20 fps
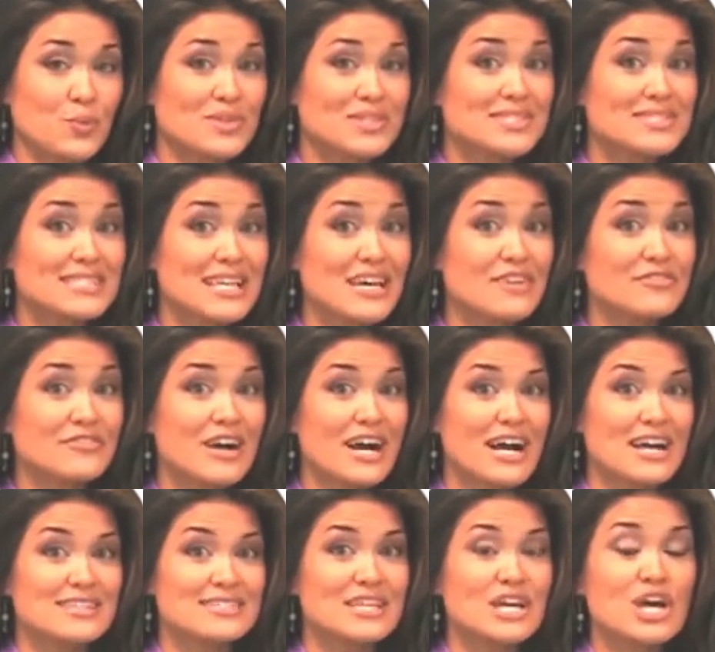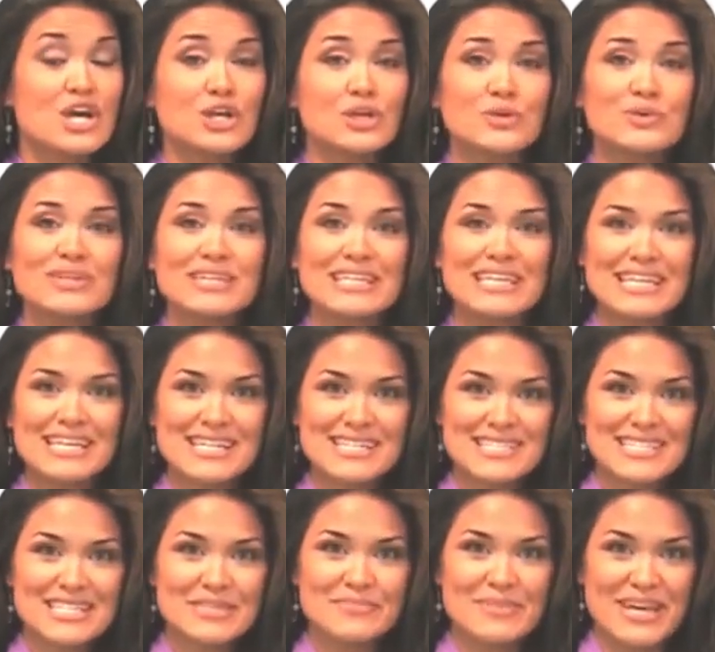With SafeEyes, you can
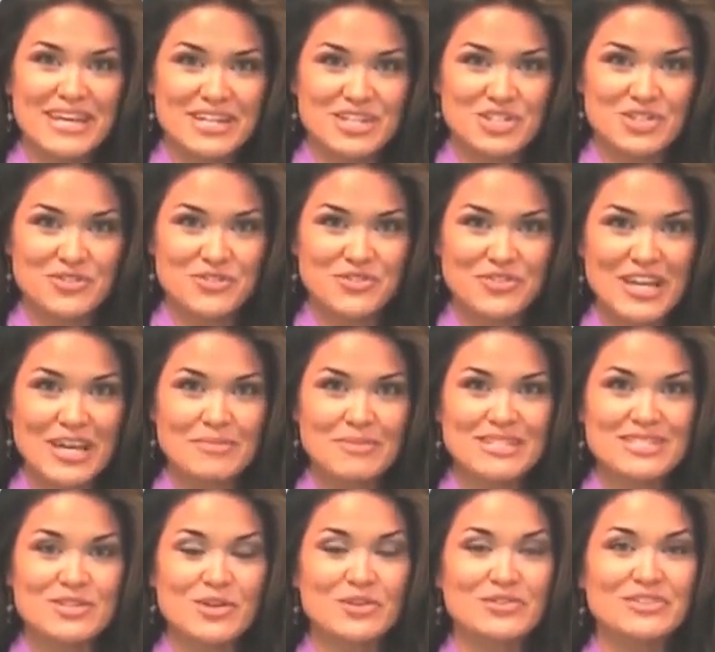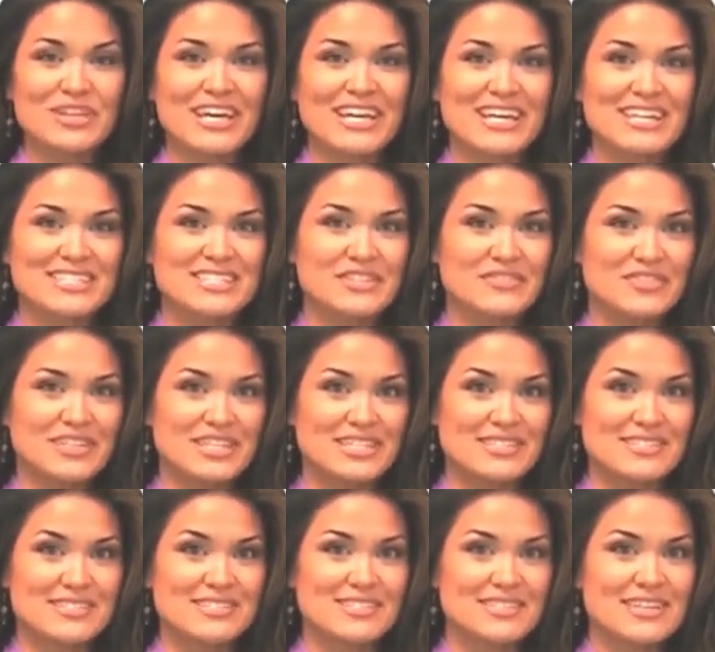easily manage your family's online
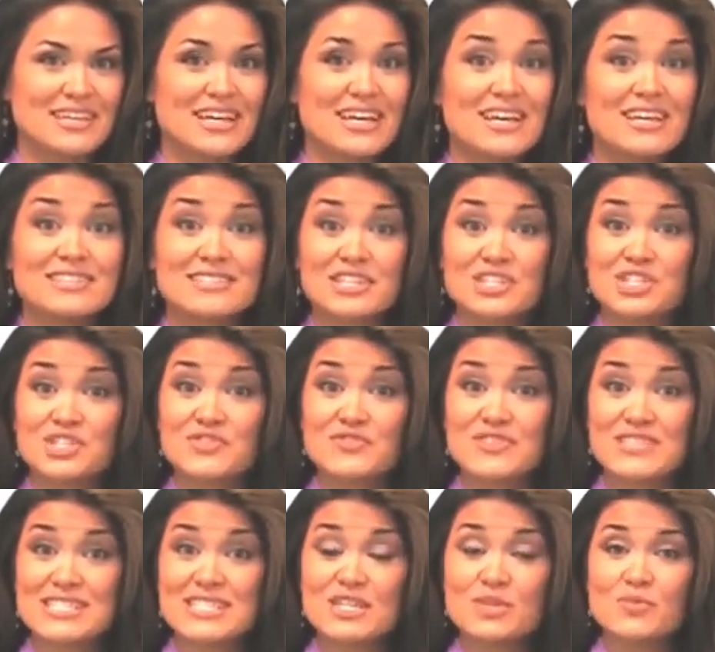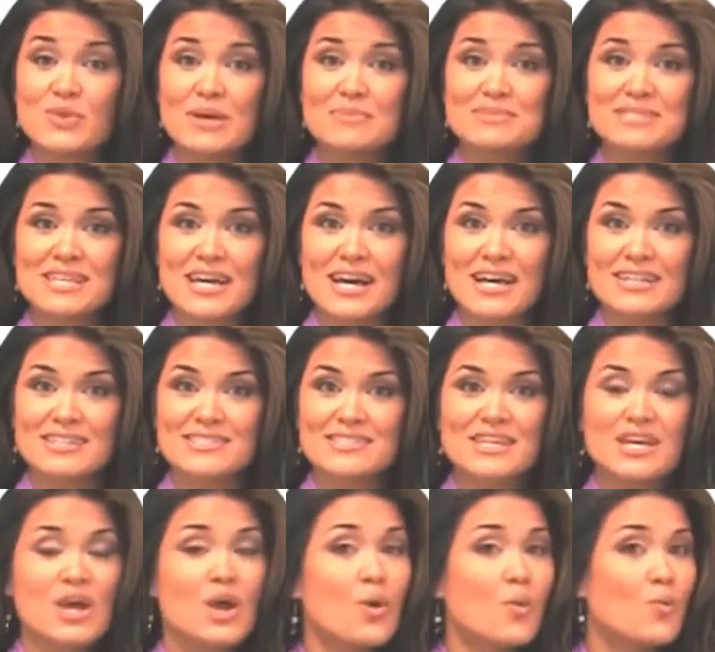activities, such as visiting
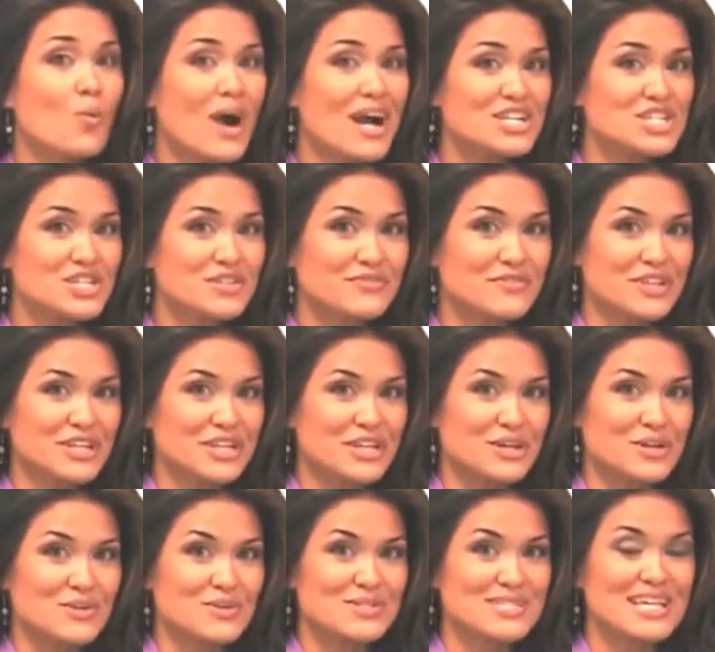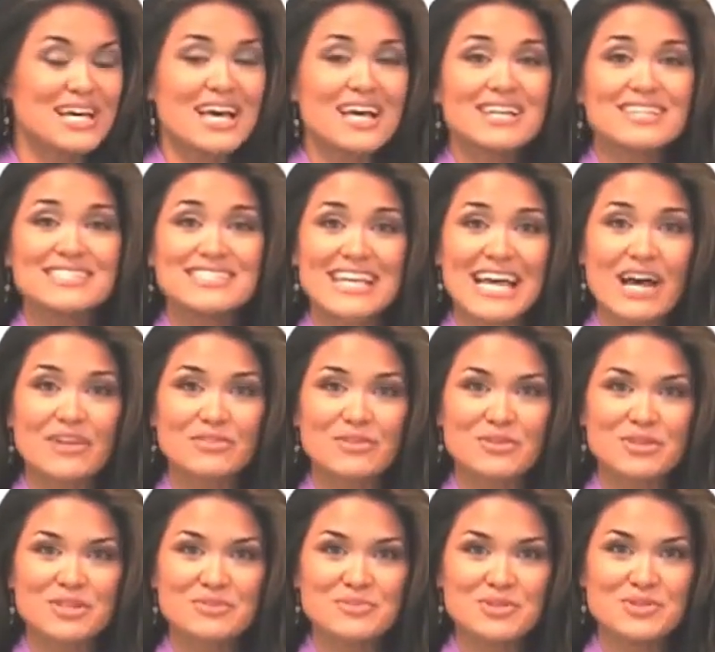websites, watching videos,
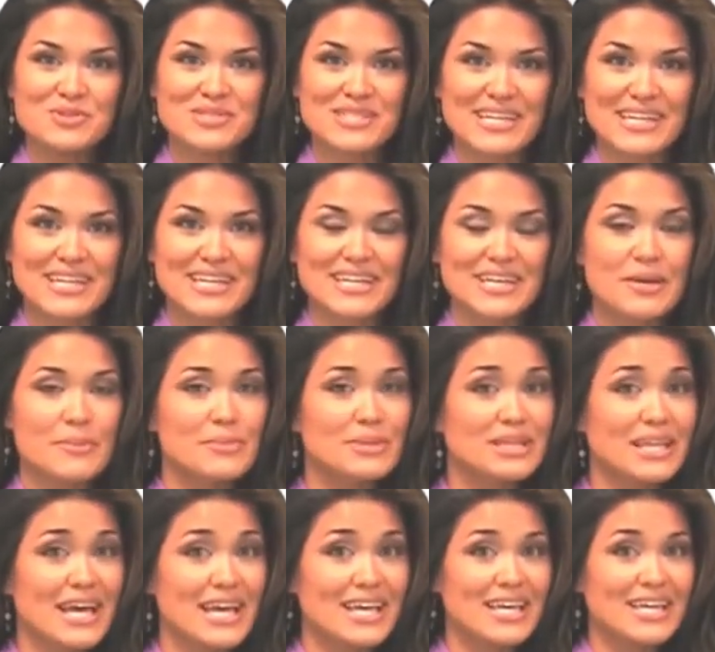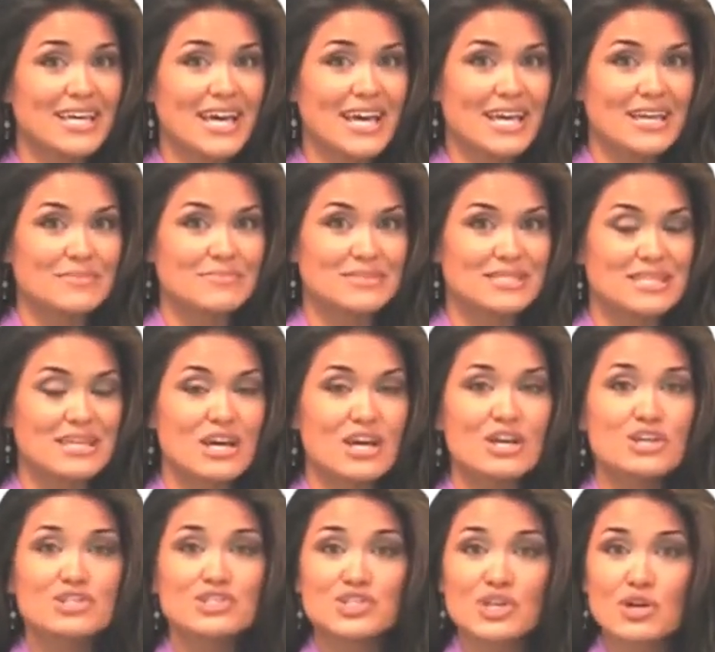downloading music, playing games,
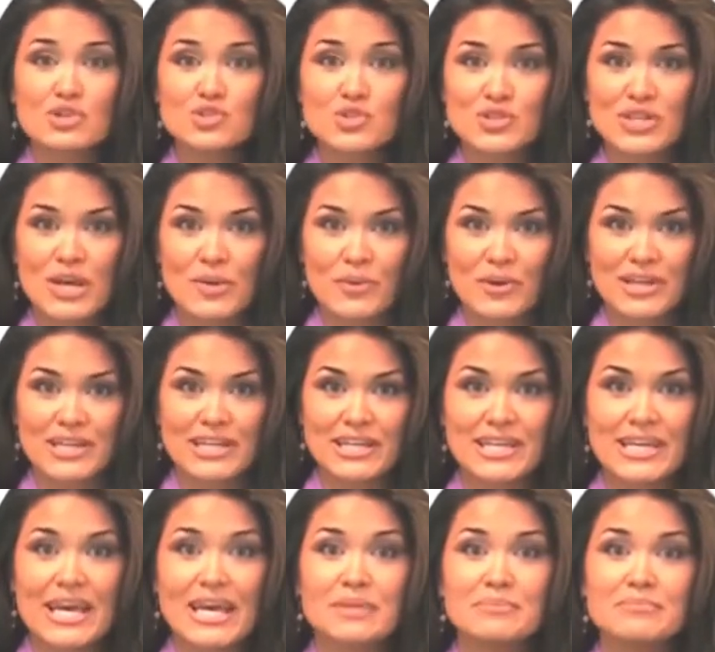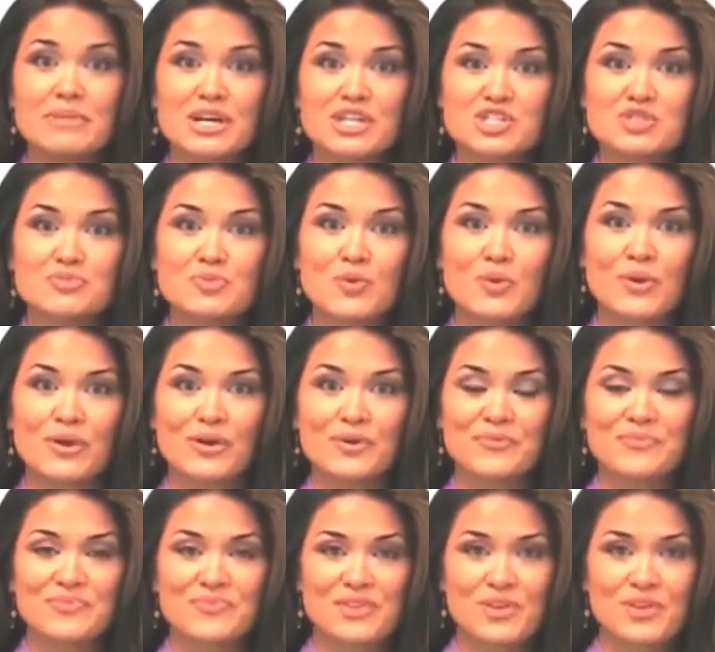social networking, and much more.